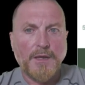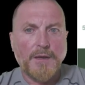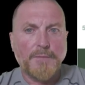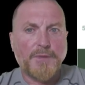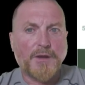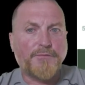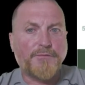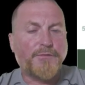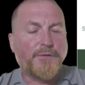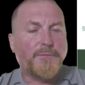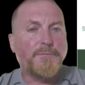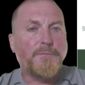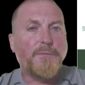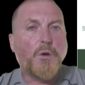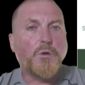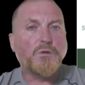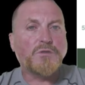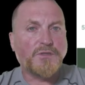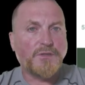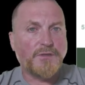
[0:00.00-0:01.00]
But for
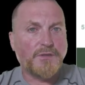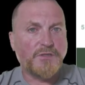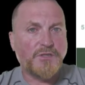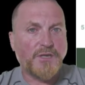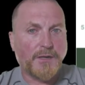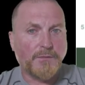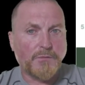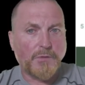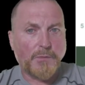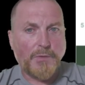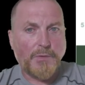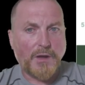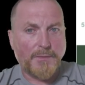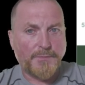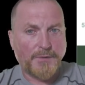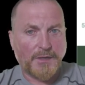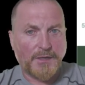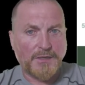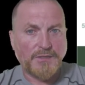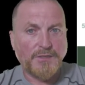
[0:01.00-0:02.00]
most of the general
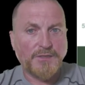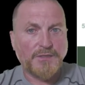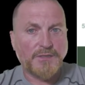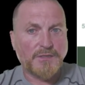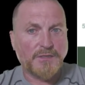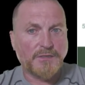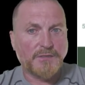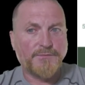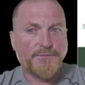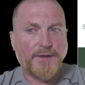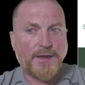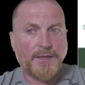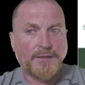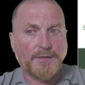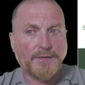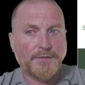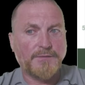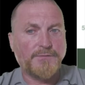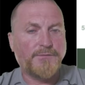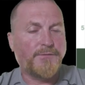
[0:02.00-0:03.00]
population, this is
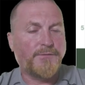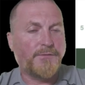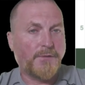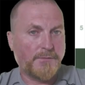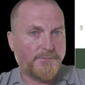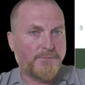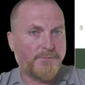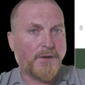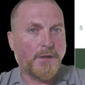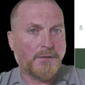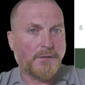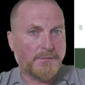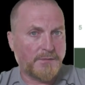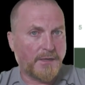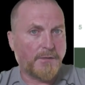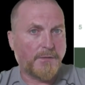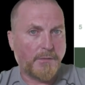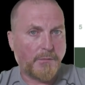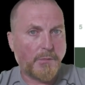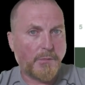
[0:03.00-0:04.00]

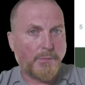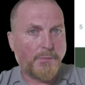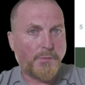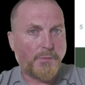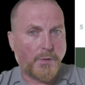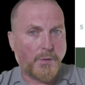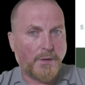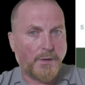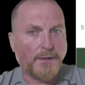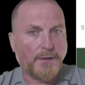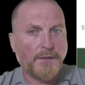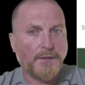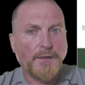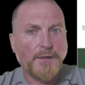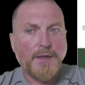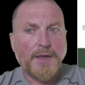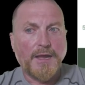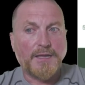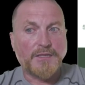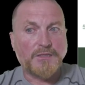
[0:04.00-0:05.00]
voluntary reporting.
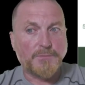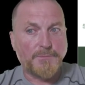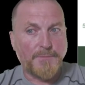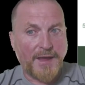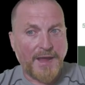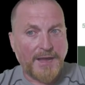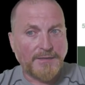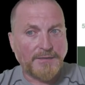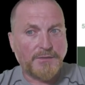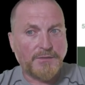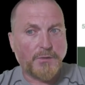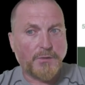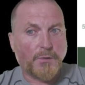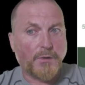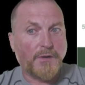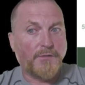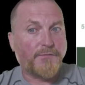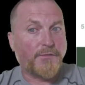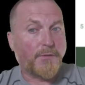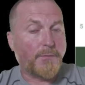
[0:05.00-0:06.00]
It's
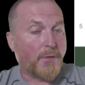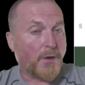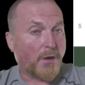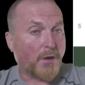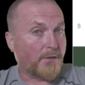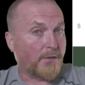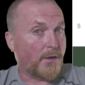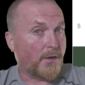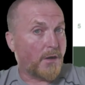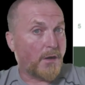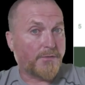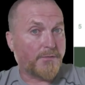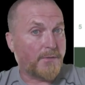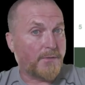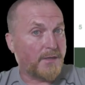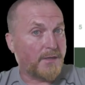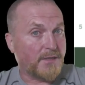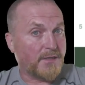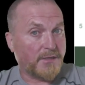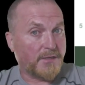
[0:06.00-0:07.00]
mandatory for market
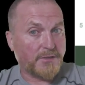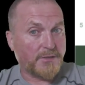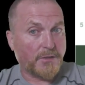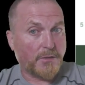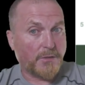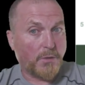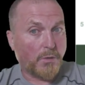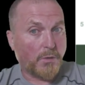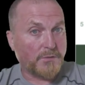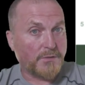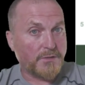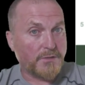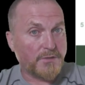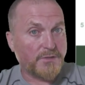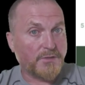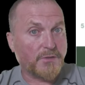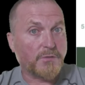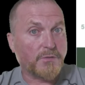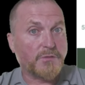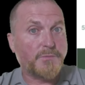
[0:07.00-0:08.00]
authorization
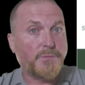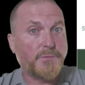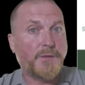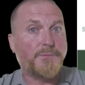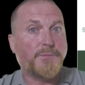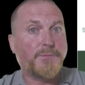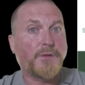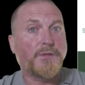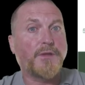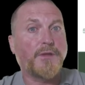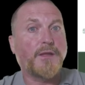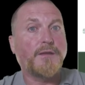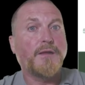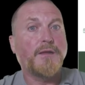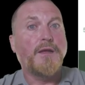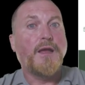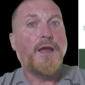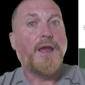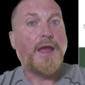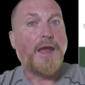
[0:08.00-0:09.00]
holders, those people that
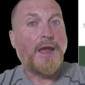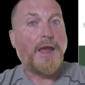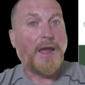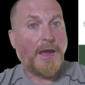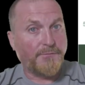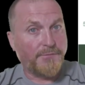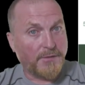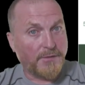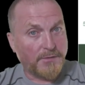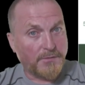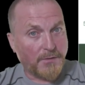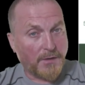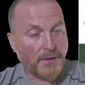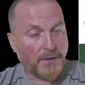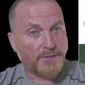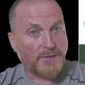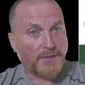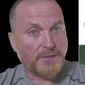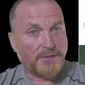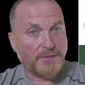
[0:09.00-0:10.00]
have the
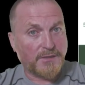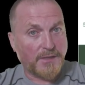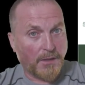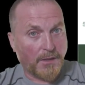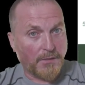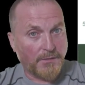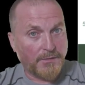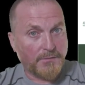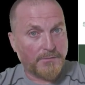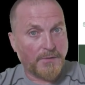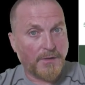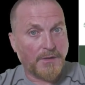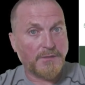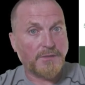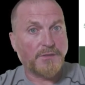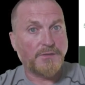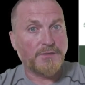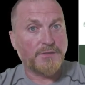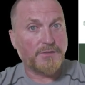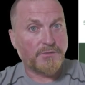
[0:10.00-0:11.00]
drugs, that sell the drugs,
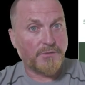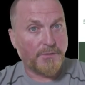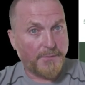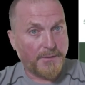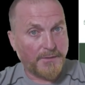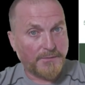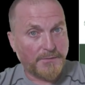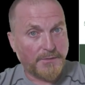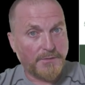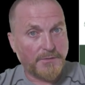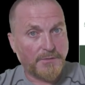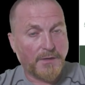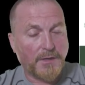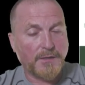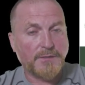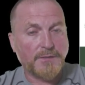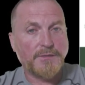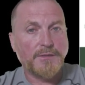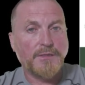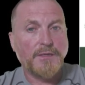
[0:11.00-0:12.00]
that distribute the
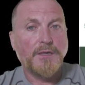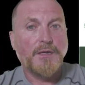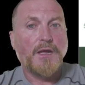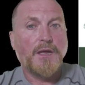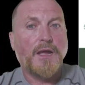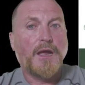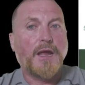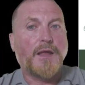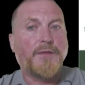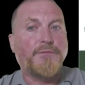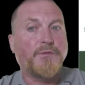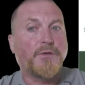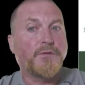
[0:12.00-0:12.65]
drugs, and